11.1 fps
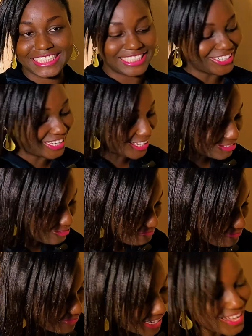Okay,
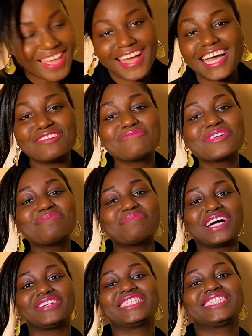I'm not
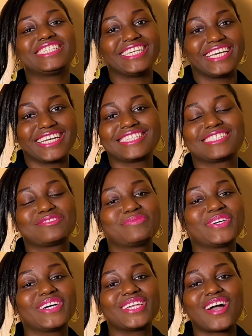married yet,
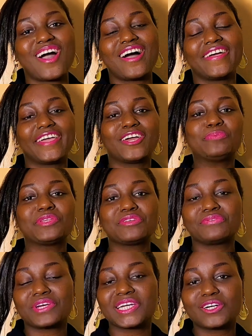but I am in a
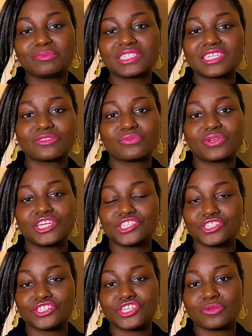very committed
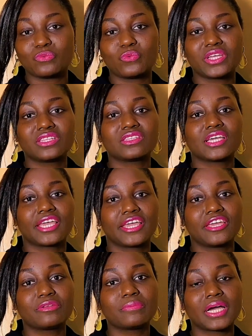relationship with a
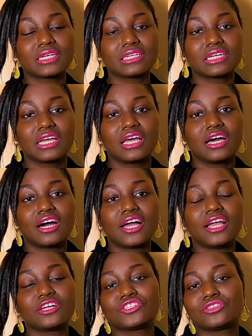Kenyan man. I
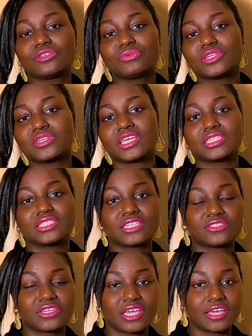actually relocated
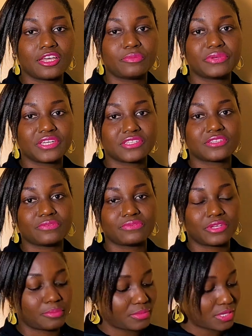to Kenya because of
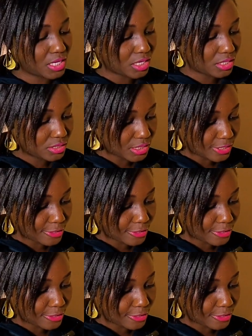him, and